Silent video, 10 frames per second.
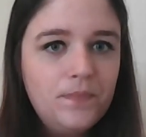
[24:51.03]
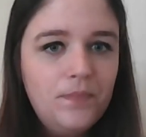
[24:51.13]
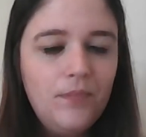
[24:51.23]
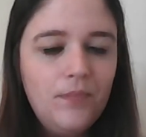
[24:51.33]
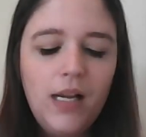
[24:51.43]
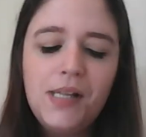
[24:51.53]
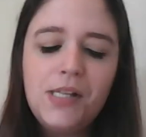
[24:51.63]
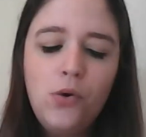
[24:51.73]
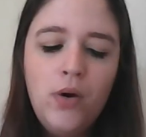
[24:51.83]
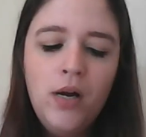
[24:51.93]
And
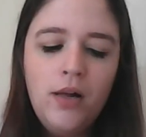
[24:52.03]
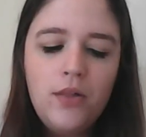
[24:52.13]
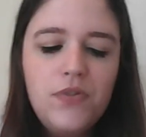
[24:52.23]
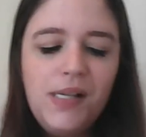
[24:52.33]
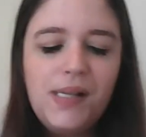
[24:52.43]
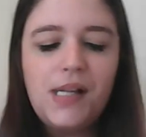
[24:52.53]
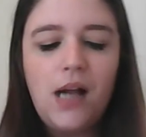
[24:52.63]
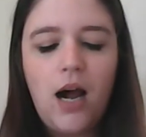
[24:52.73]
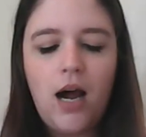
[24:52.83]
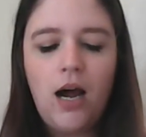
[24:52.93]
so this
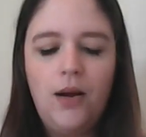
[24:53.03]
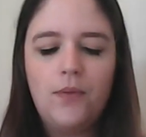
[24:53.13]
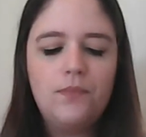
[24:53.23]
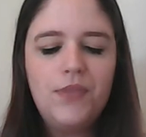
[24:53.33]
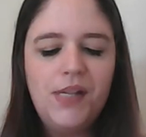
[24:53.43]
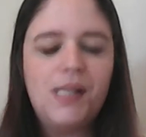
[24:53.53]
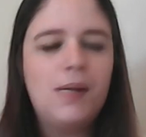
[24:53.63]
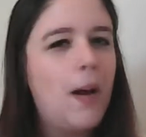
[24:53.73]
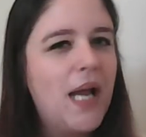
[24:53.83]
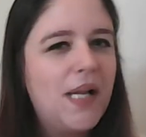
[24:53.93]
this
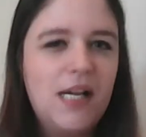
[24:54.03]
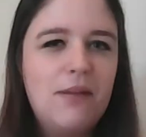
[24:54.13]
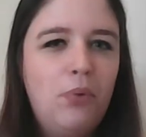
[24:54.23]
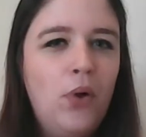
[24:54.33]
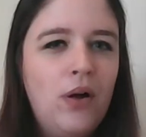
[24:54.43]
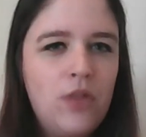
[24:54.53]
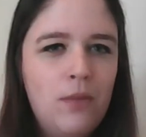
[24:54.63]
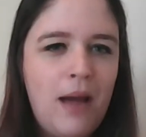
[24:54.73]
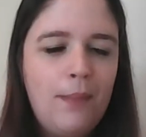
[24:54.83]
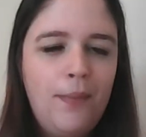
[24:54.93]
example of the
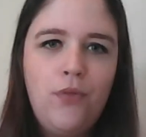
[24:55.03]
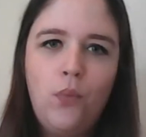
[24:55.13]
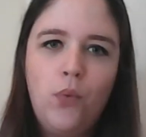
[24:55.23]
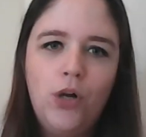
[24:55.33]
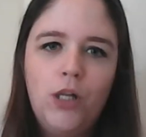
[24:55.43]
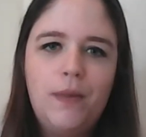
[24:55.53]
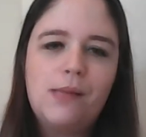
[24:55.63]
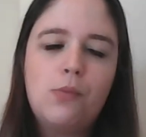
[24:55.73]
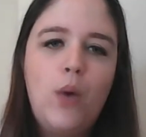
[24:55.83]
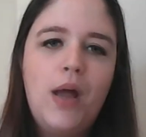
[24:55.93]
map of the world
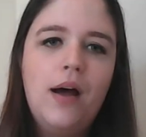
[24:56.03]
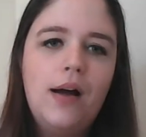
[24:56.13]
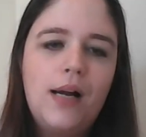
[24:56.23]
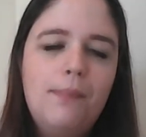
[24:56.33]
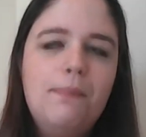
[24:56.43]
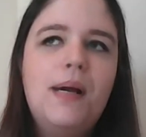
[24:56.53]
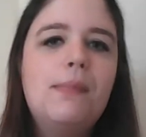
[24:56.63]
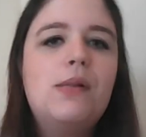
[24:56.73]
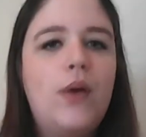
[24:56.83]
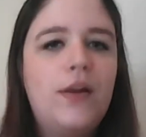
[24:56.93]
becomes a
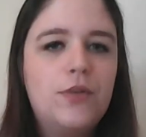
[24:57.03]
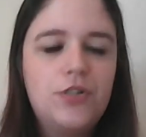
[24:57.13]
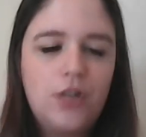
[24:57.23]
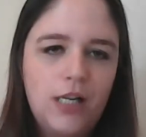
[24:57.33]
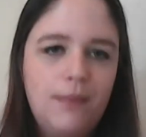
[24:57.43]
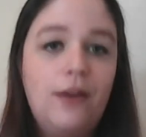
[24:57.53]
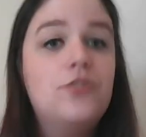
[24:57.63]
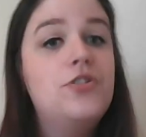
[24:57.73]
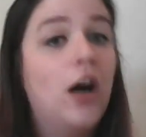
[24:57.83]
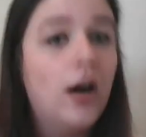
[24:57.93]
way in which to talk about
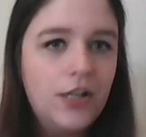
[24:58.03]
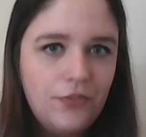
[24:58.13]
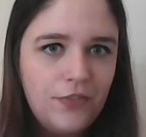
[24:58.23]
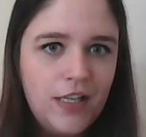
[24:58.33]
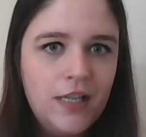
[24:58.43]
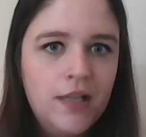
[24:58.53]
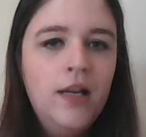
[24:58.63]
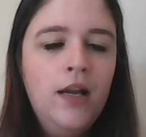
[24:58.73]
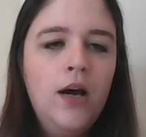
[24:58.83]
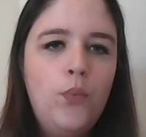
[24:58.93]
geography,
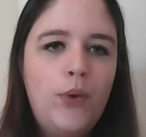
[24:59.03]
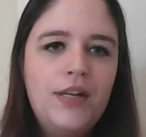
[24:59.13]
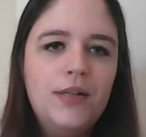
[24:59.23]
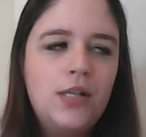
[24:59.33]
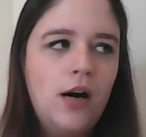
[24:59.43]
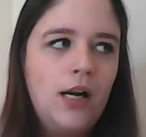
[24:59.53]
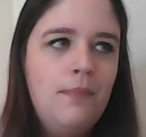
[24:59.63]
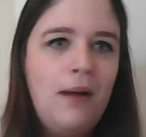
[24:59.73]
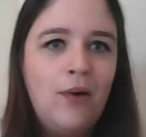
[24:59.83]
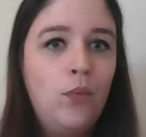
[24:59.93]
a way to talk
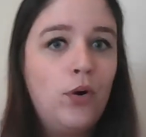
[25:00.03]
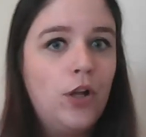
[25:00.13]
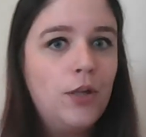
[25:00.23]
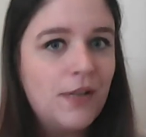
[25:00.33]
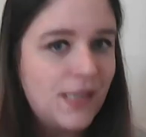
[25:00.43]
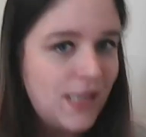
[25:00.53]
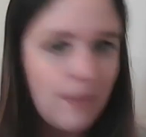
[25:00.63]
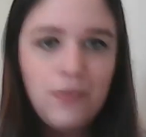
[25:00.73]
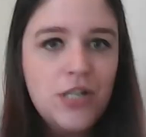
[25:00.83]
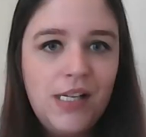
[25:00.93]
about world
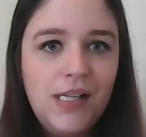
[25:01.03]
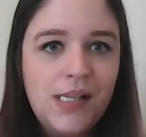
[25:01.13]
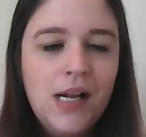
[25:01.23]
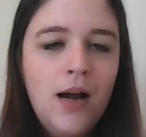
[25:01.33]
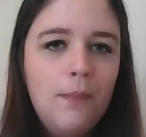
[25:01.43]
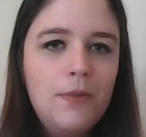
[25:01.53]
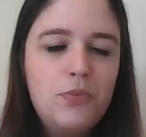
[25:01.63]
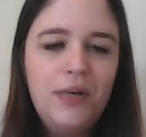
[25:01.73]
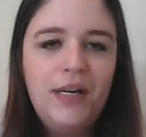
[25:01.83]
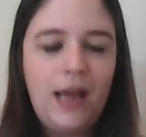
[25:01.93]
perceptions
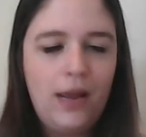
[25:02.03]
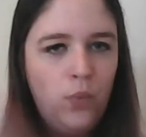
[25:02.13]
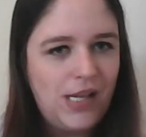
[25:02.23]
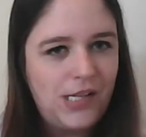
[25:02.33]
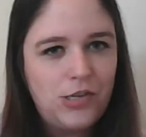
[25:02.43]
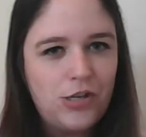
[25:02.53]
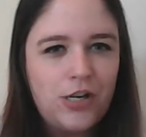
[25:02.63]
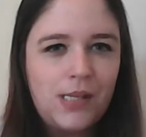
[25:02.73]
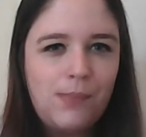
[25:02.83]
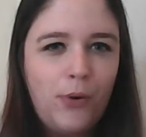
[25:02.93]
between a Westerner's
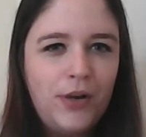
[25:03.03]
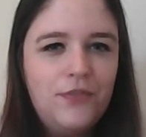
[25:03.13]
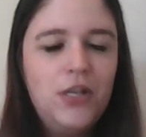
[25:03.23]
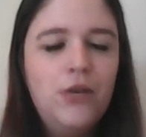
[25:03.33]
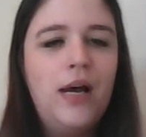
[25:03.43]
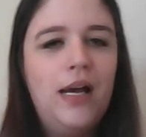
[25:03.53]
point of view and an